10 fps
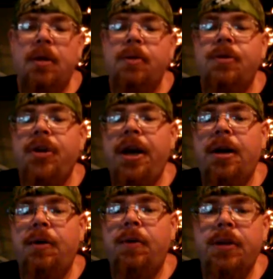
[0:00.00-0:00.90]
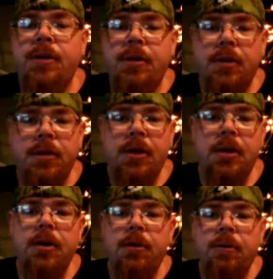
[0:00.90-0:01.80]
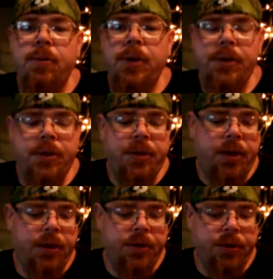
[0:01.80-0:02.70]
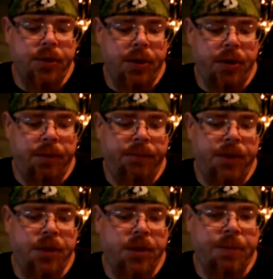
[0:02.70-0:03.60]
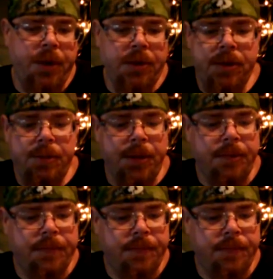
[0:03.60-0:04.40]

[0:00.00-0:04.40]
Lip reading: We'll try it on one of these little ego twist things, or the vision spinners, I mean.